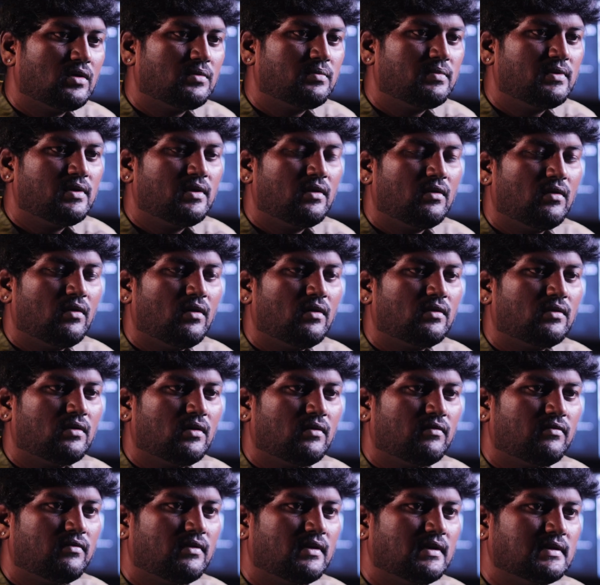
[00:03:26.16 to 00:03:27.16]
taught me a lot
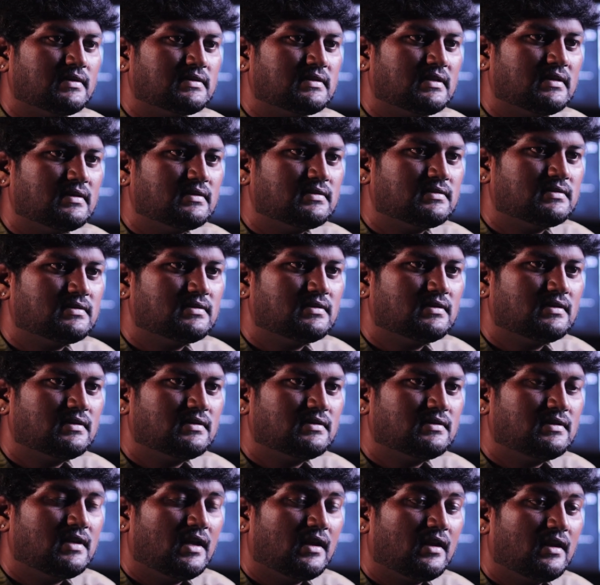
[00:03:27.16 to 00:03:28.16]
of lessons
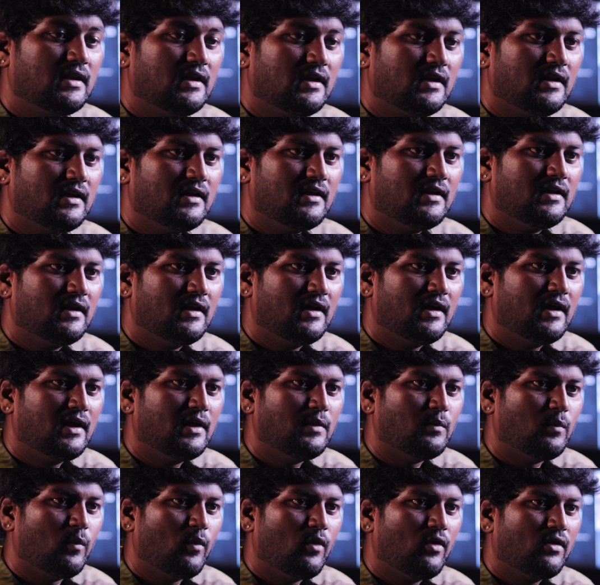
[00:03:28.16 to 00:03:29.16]
technically
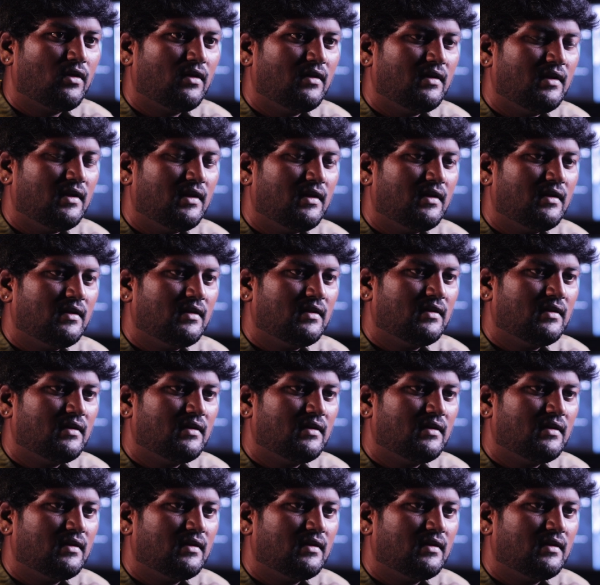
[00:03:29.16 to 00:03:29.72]
and morally.